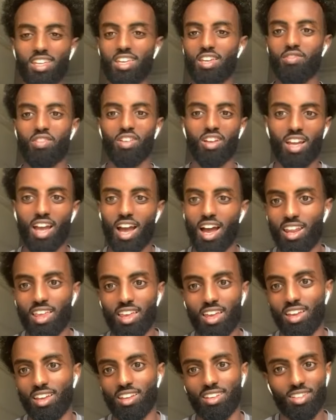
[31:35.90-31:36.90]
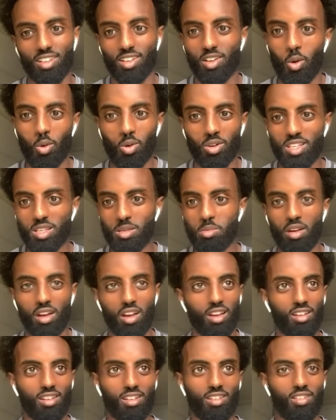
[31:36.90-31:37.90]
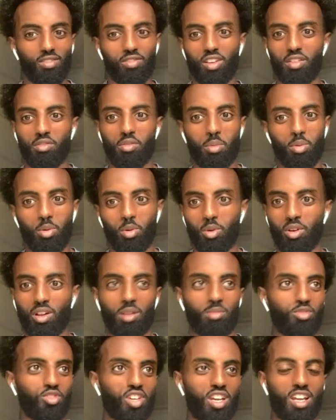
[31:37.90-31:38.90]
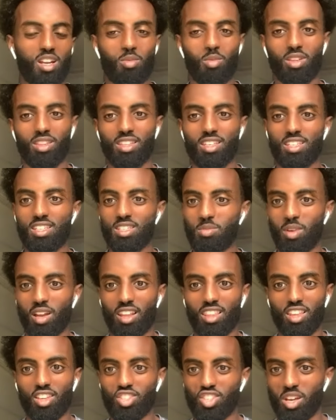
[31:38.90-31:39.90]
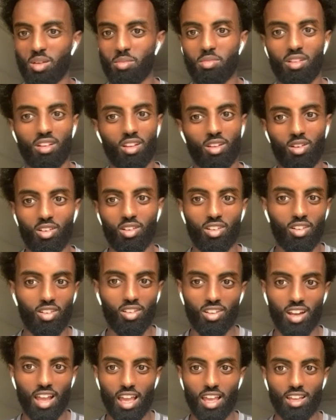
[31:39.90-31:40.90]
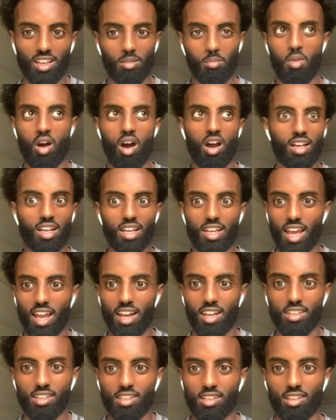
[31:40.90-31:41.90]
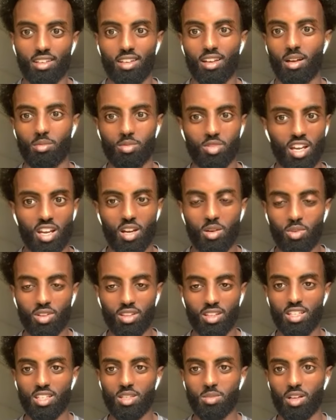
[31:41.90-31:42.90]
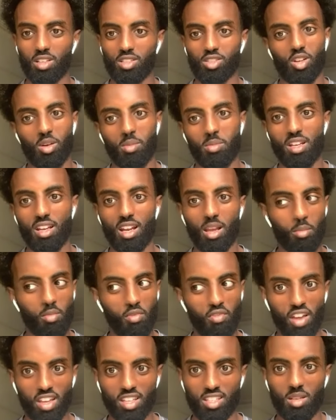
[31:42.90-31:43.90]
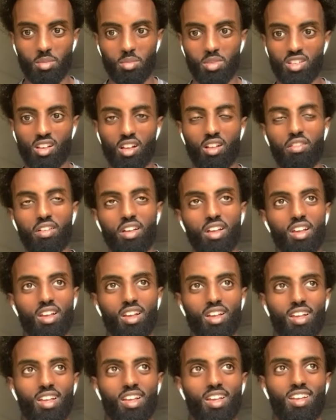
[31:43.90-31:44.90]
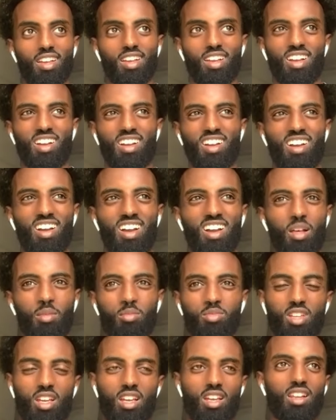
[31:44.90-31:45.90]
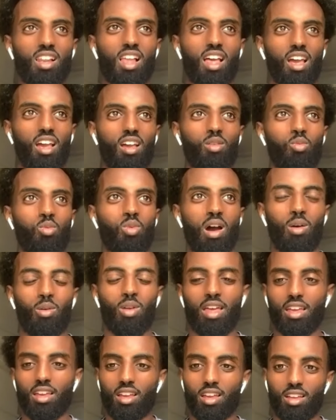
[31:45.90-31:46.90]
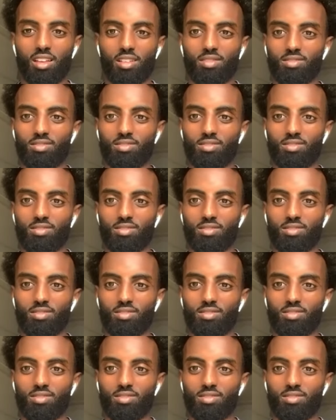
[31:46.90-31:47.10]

Kevin Kelleher, the goalkeeper of Liverpool. I'm training with these men in the gym and not like Martin Kelly, I'm training with these men, do you know what I mean? I'm investing in myself. And I'm saying like, wow, like,